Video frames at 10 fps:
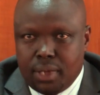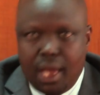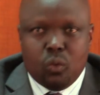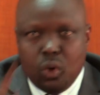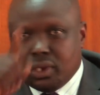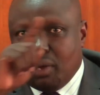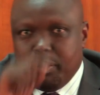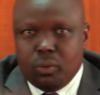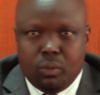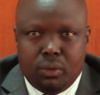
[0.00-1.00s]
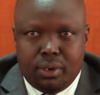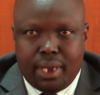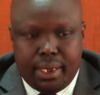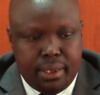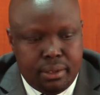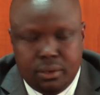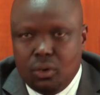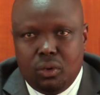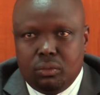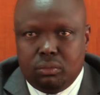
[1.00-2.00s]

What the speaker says: and watch our people die. No.